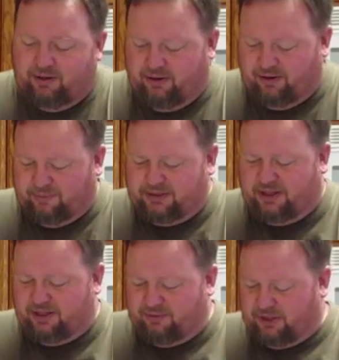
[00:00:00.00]
carbs,
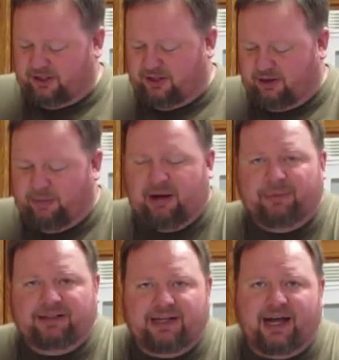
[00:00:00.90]
and I don't want to talk
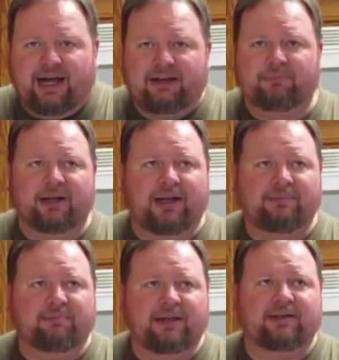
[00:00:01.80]
about my diet, but
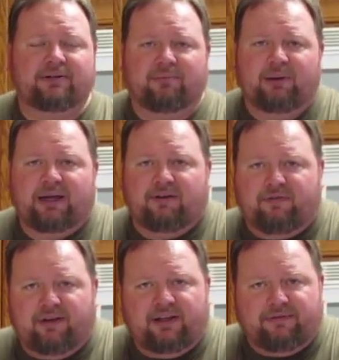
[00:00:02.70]
I'm getting too big to
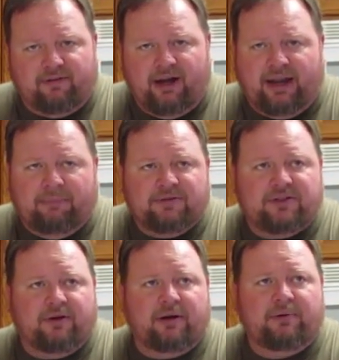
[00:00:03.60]
fit in the frame,
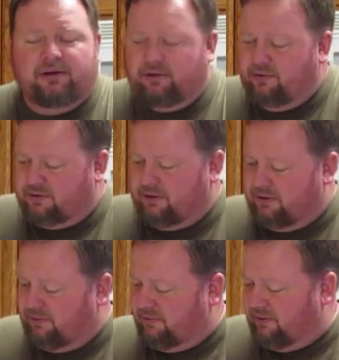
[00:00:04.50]
so I want to lose a
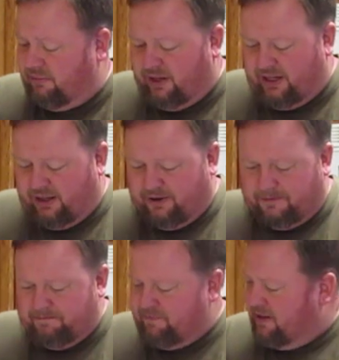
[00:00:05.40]
little little weight
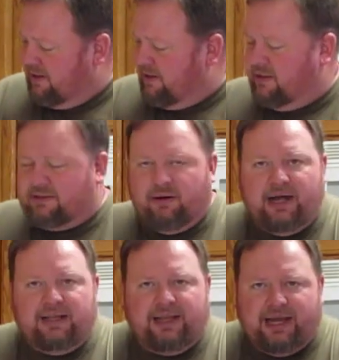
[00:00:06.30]
here.
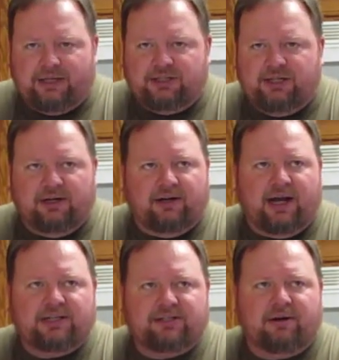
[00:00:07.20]
So last year
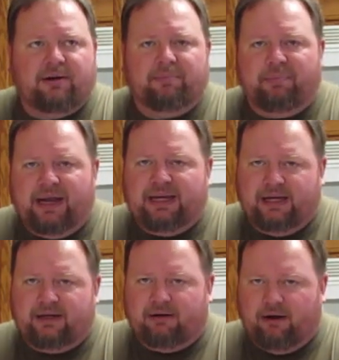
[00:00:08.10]
I started
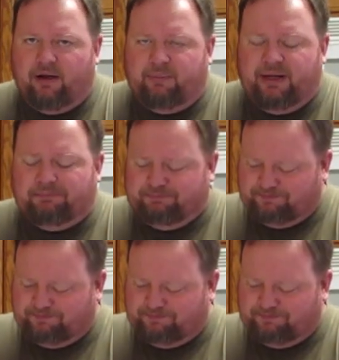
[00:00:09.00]
baking crappie.